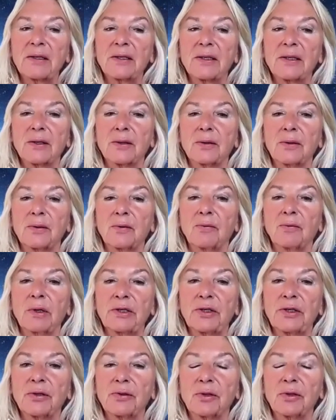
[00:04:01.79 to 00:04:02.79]
So
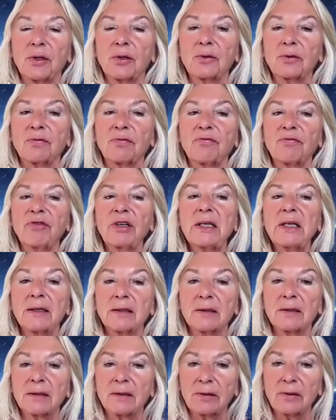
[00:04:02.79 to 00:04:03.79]
what you don't
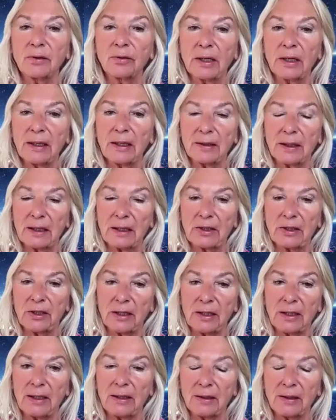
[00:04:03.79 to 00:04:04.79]
feel, you can't
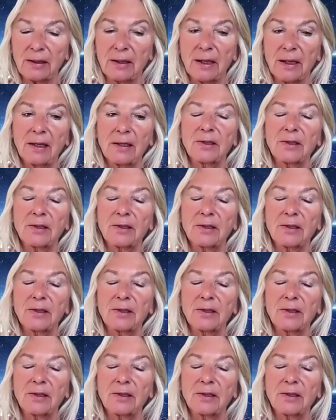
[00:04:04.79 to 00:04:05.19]
actually heal.